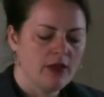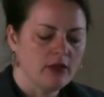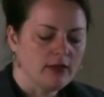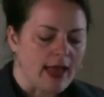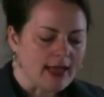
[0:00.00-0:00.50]

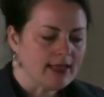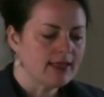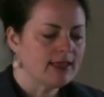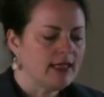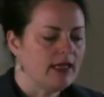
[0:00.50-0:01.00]
The
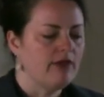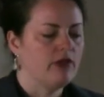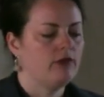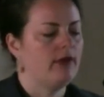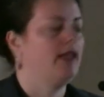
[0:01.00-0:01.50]
legacy
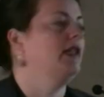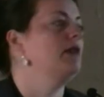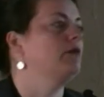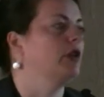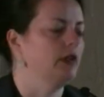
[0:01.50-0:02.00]
of the
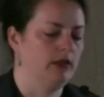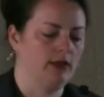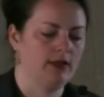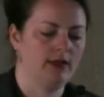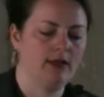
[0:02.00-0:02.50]
Radium
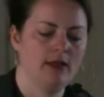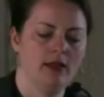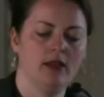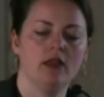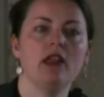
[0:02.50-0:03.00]
Girls
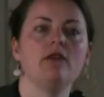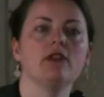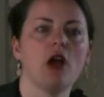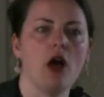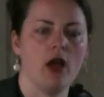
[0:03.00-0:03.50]

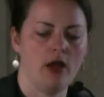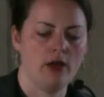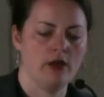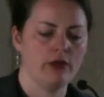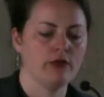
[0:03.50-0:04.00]
lives
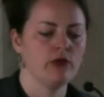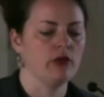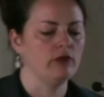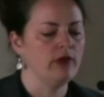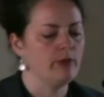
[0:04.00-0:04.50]
on through
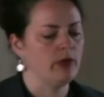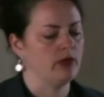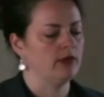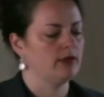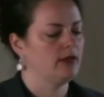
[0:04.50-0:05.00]
the
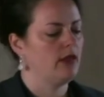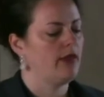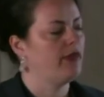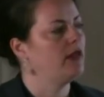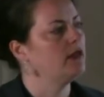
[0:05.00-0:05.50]
ripples
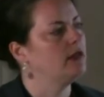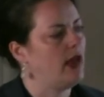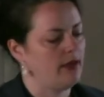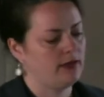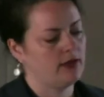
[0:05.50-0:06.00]
that their
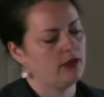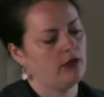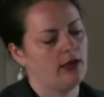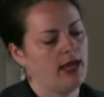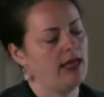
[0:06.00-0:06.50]

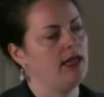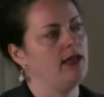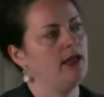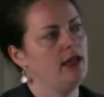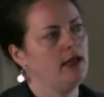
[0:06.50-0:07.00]
deaths
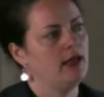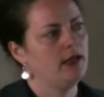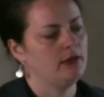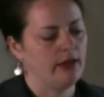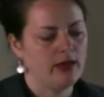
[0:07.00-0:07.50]
created
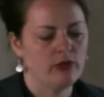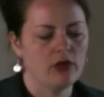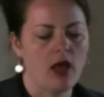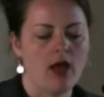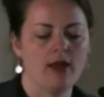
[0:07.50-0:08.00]
in
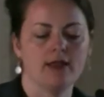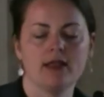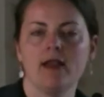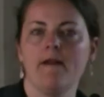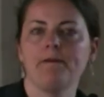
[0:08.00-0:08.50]
labor
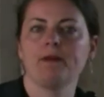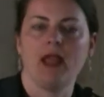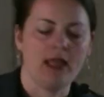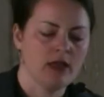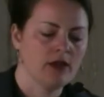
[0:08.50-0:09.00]
laws
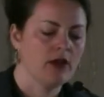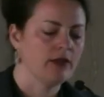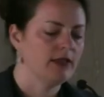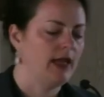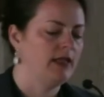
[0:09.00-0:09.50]
and
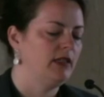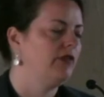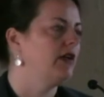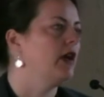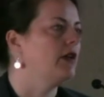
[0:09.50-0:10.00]
our
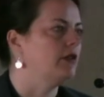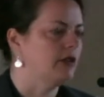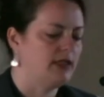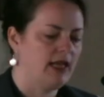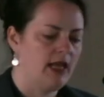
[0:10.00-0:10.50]
scientific
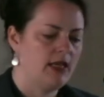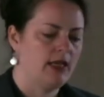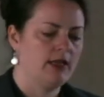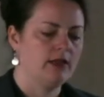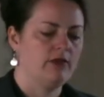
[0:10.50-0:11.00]

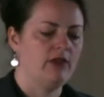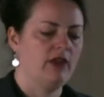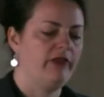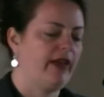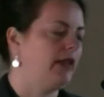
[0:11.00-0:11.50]
understandings of
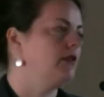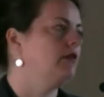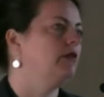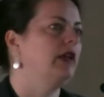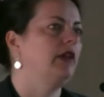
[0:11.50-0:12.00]
the effects
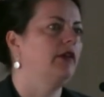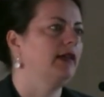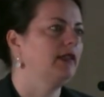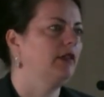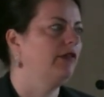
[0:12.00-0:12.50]
of
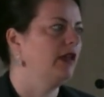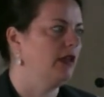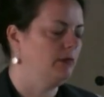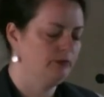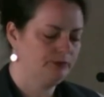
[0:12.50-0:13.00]
radioactivity.